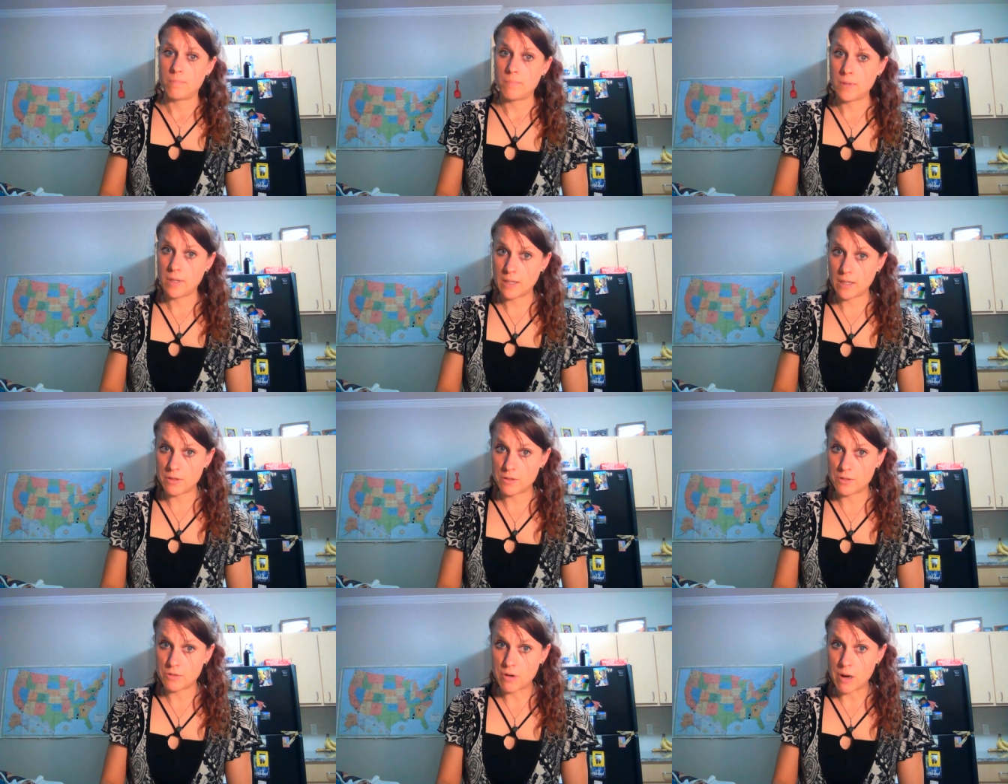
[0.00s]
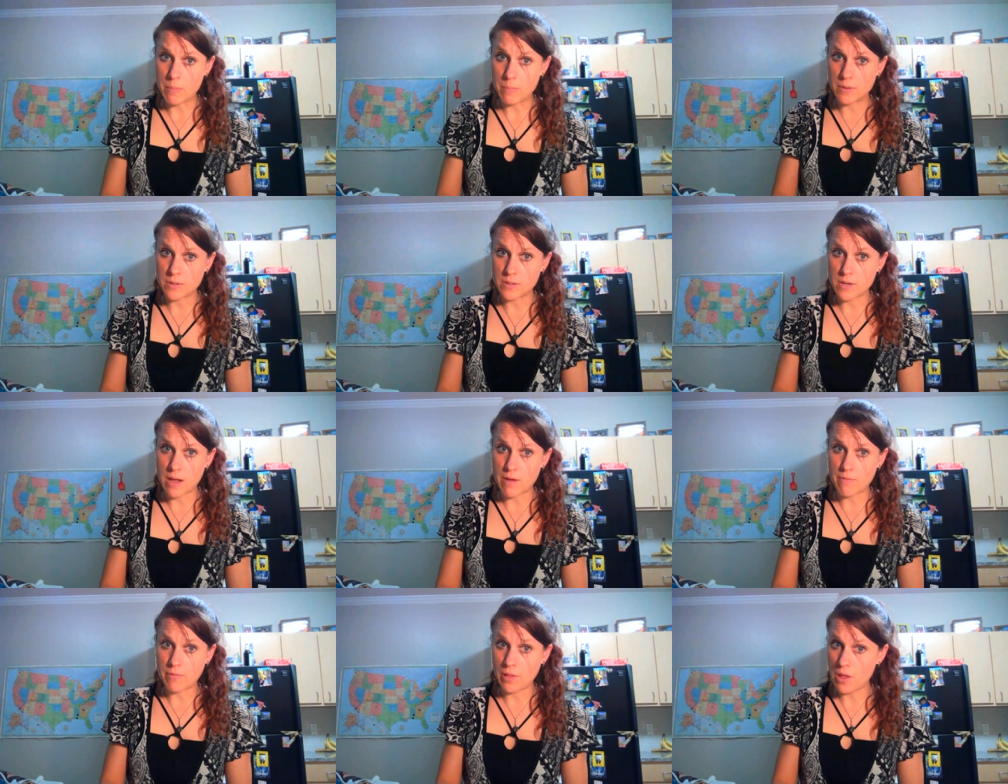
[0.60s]
Peeling those wrappers
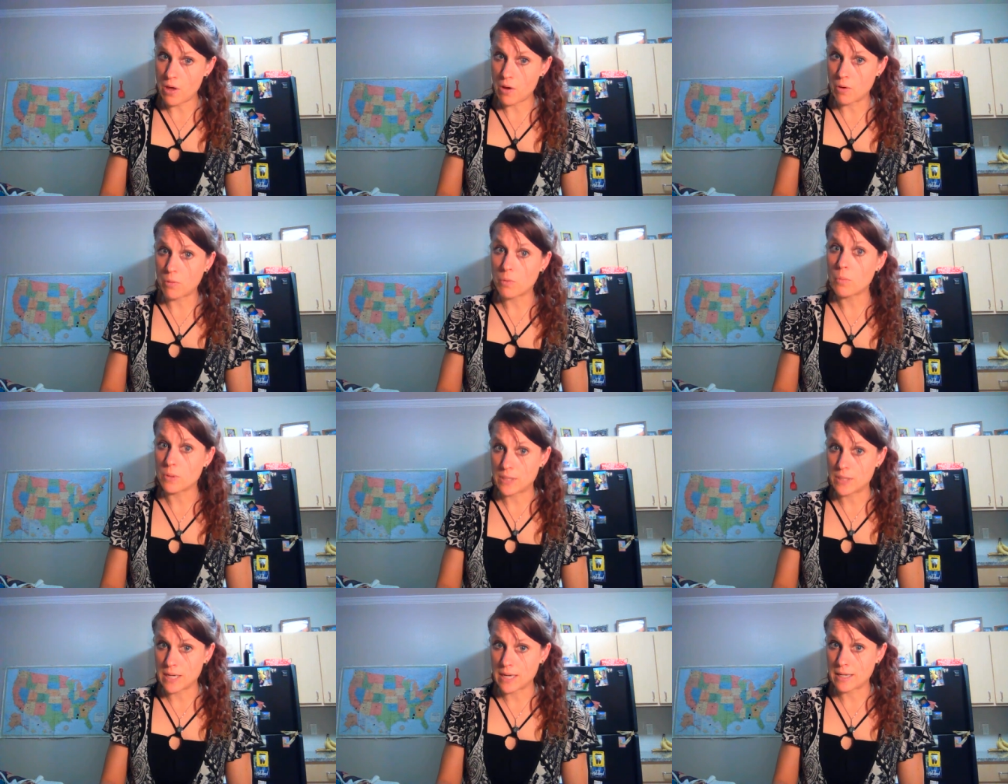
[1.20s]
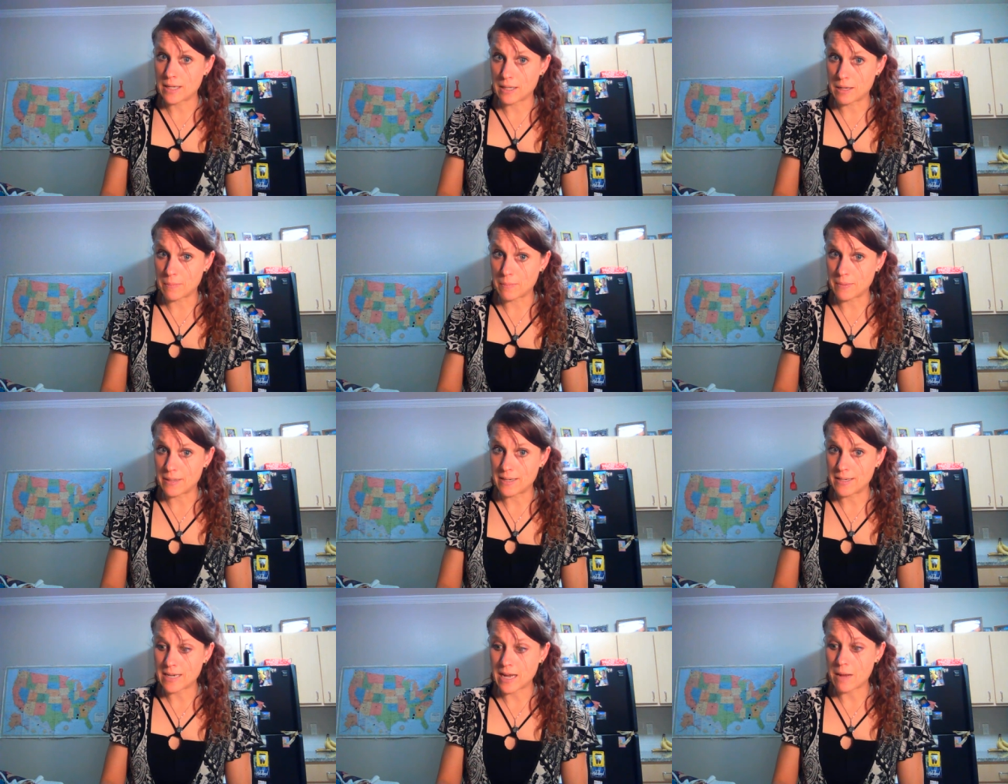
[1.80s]
off alone will take a little
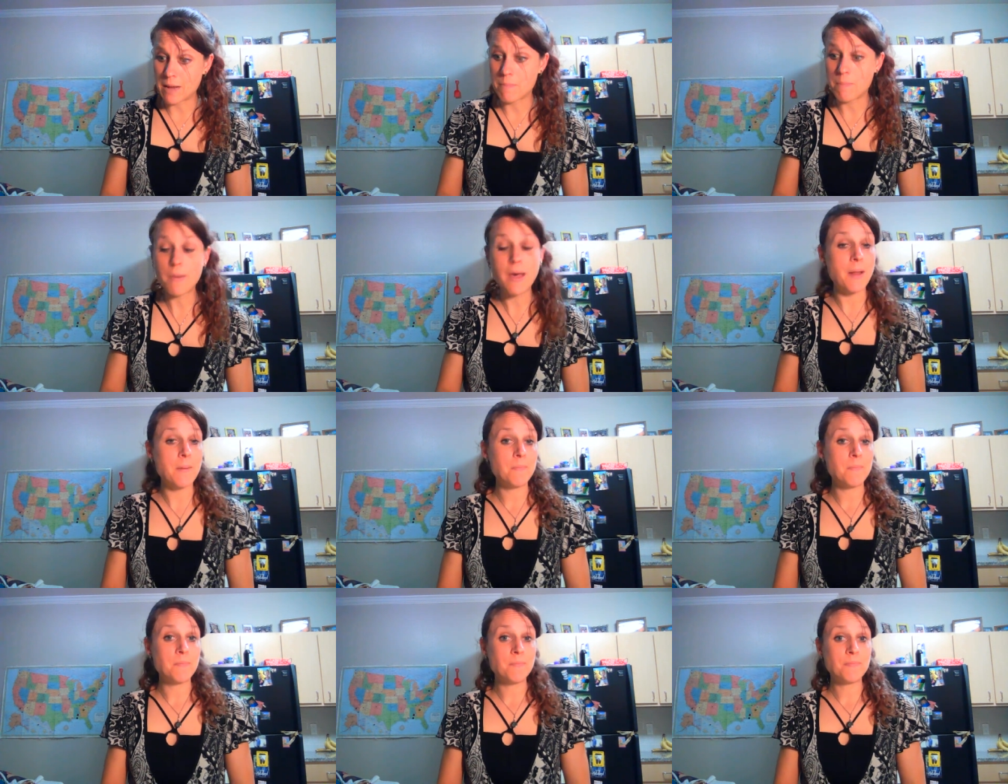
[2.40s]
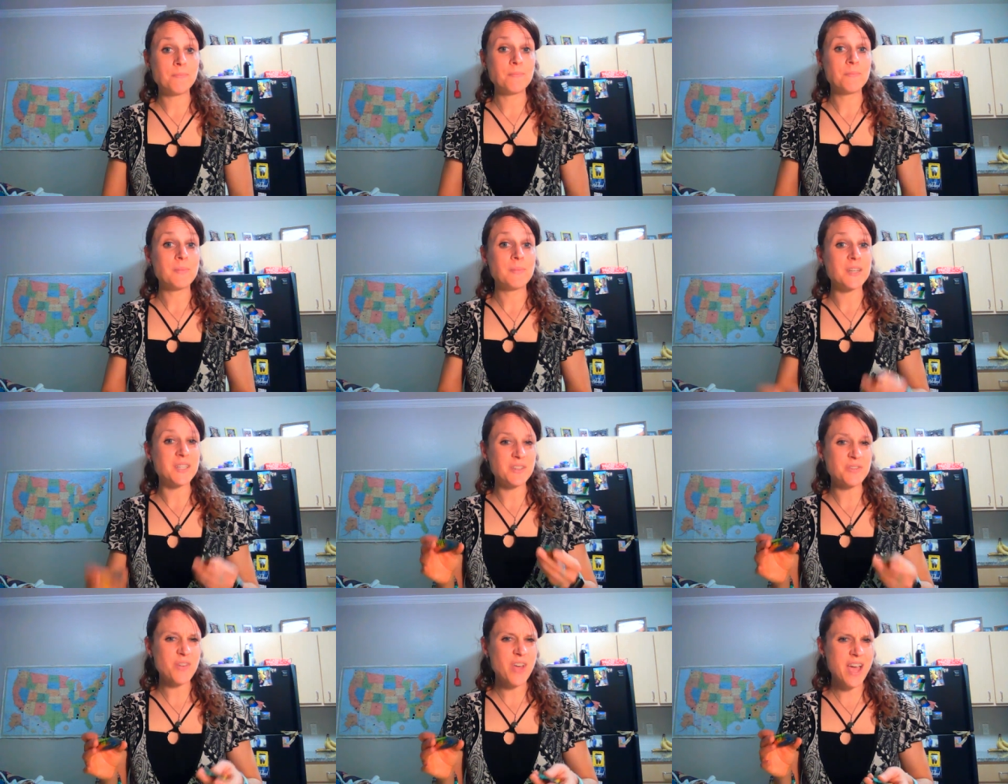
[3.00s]
bit of time, but
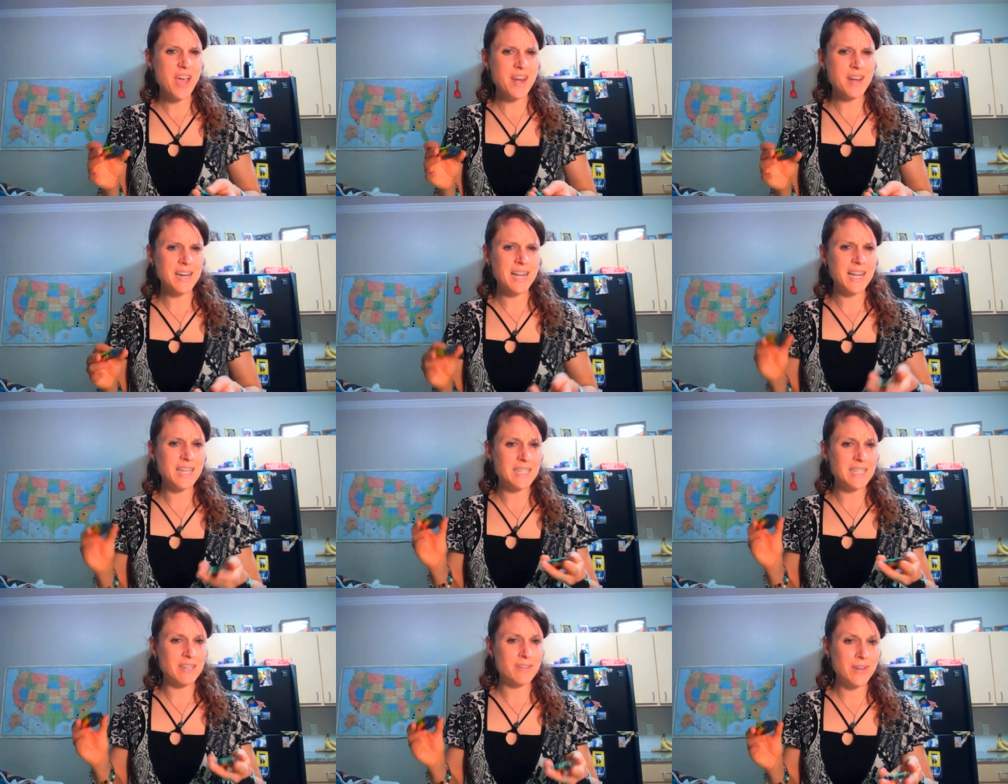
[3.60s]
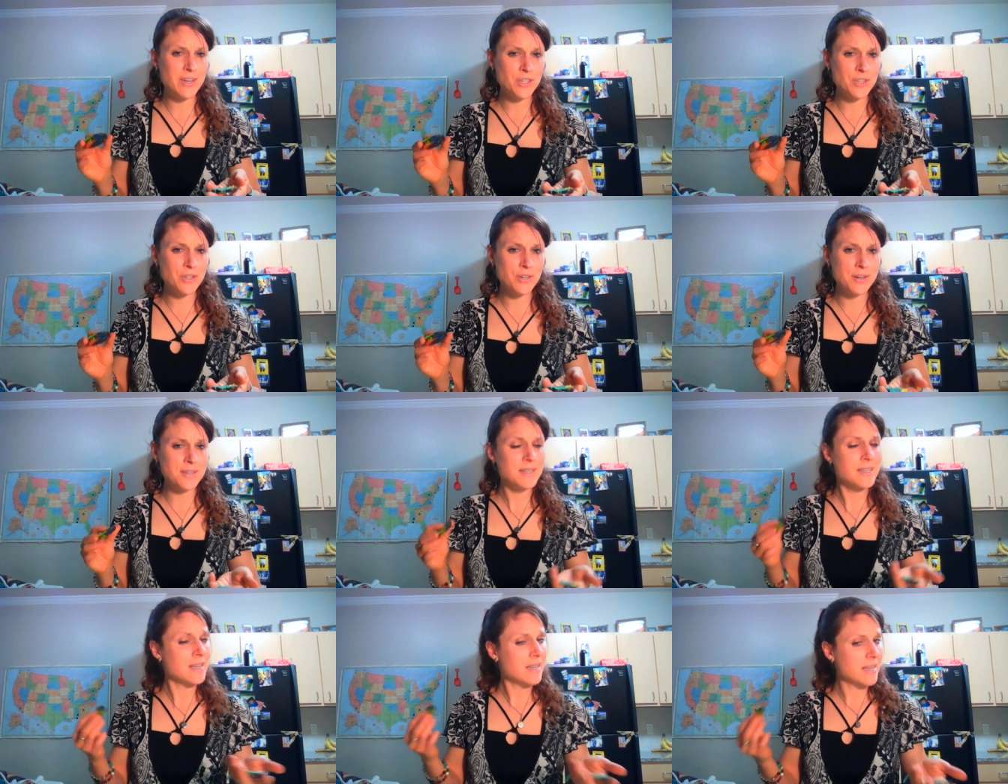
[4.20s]
it's fun, it's
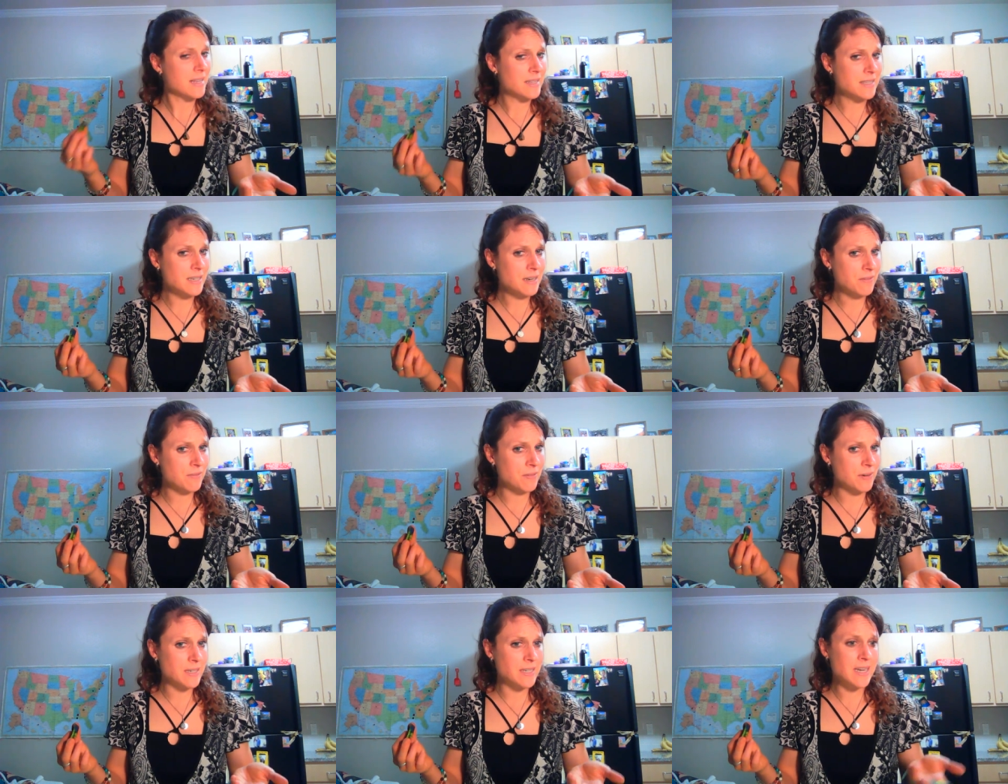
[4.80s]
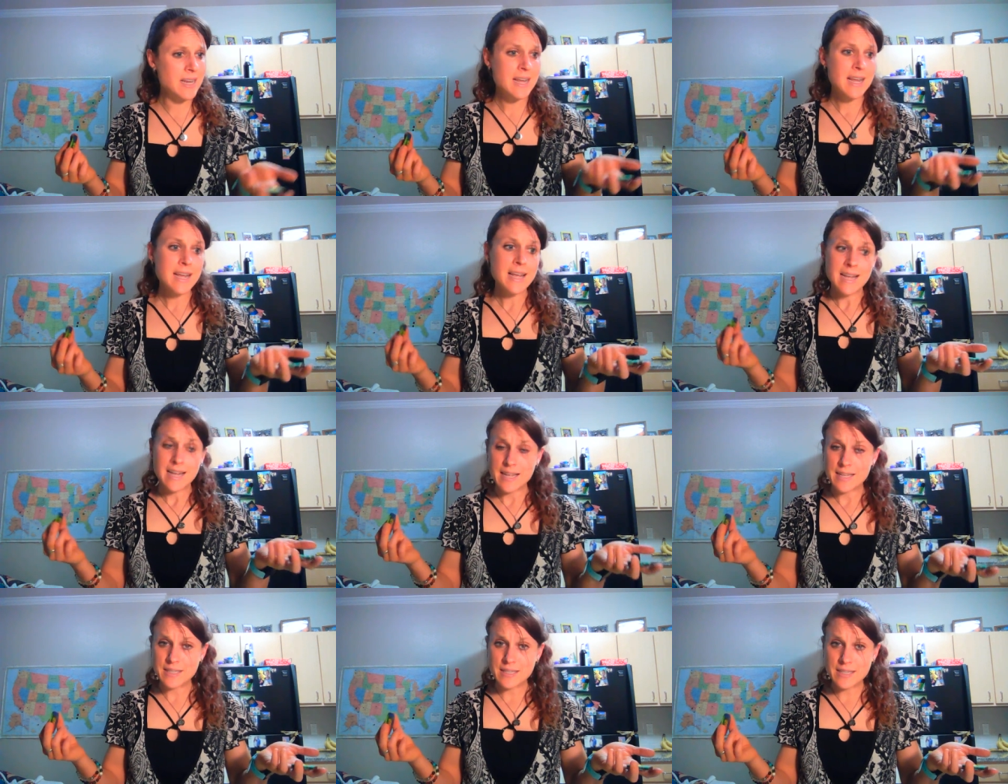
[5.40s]
adventurous, it's different,
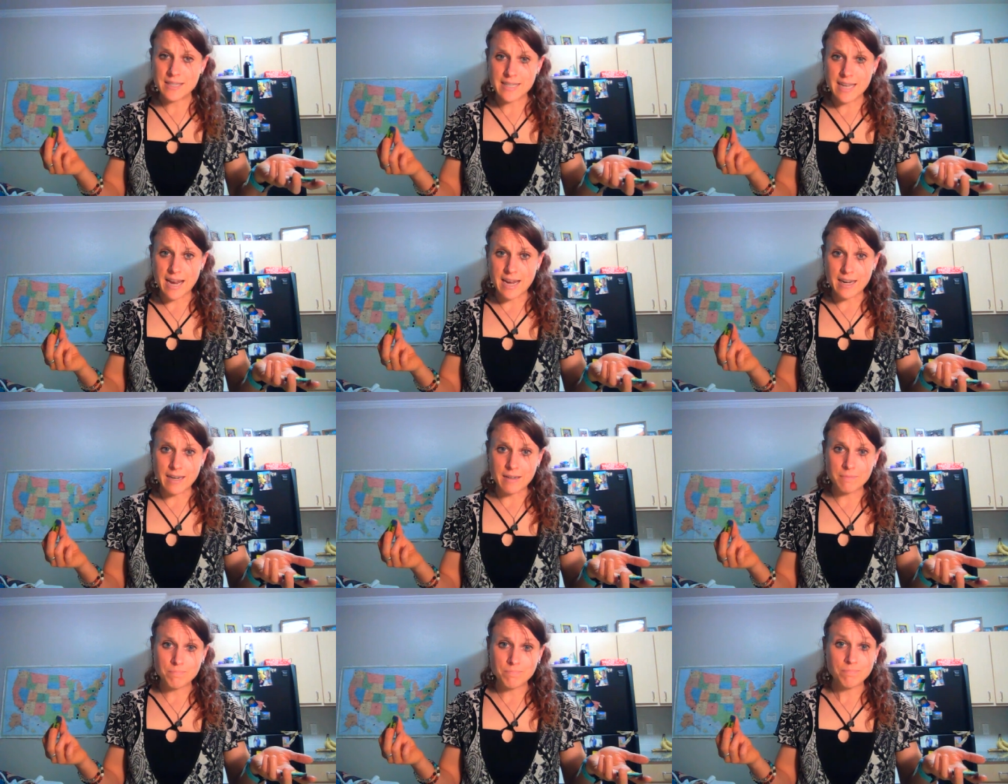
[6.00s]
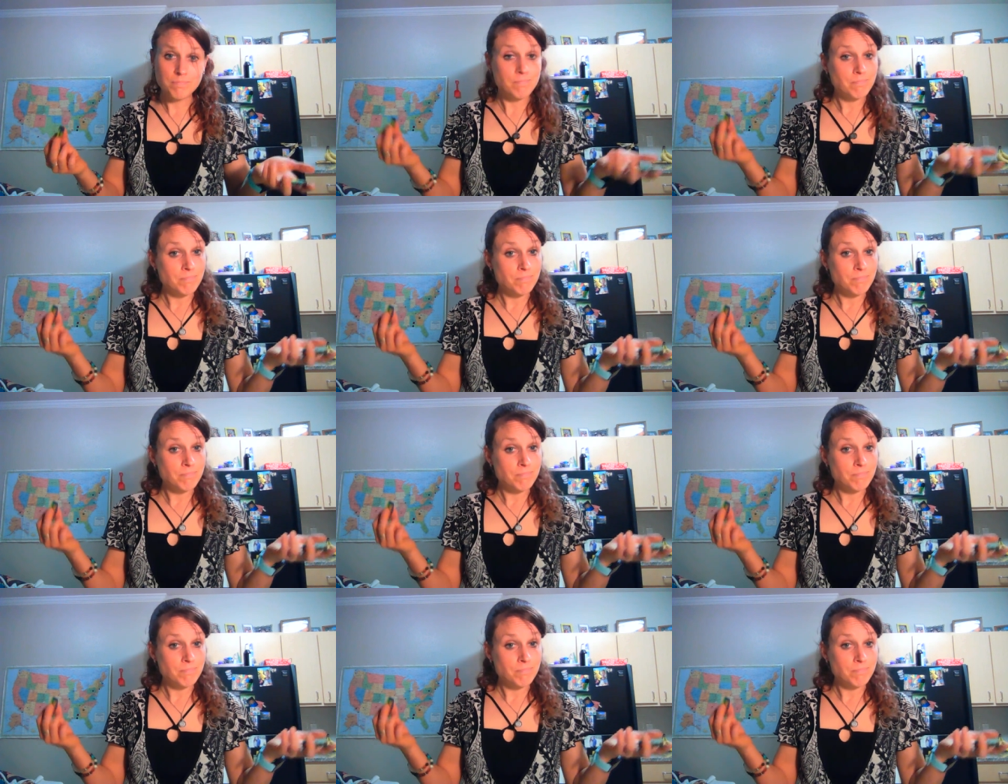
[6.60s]
it's exciting.